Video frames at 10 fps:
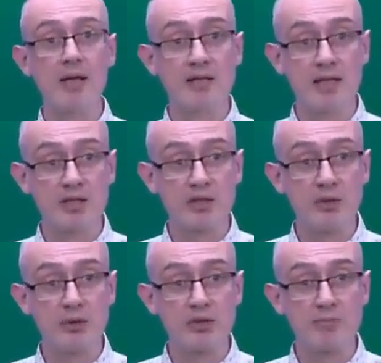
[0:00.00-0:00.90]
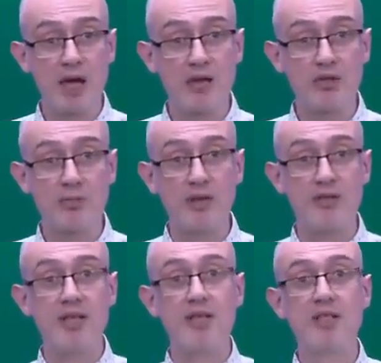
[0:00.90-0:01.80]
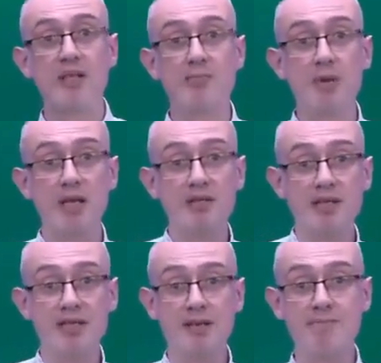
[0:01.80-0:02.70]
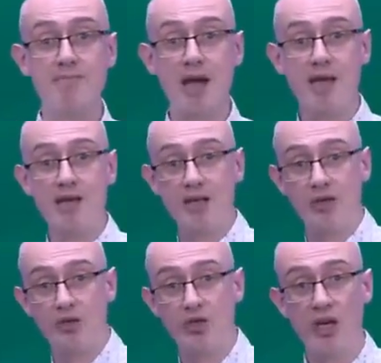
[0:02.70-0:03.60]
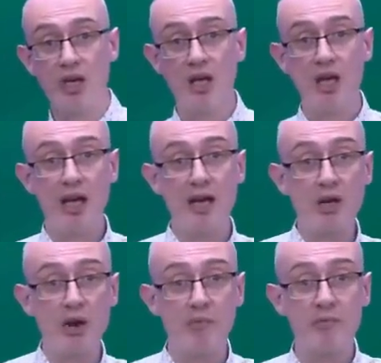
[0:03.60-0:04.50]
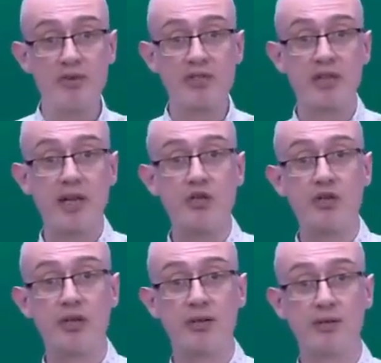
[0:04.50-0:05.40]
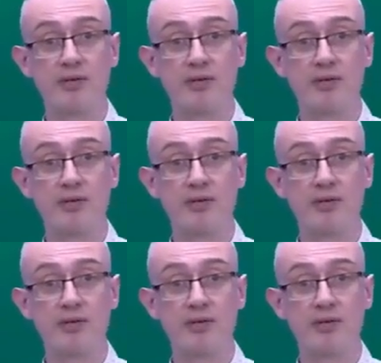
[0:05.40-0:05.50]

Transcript: Discourse management is the ability to manage a conversation.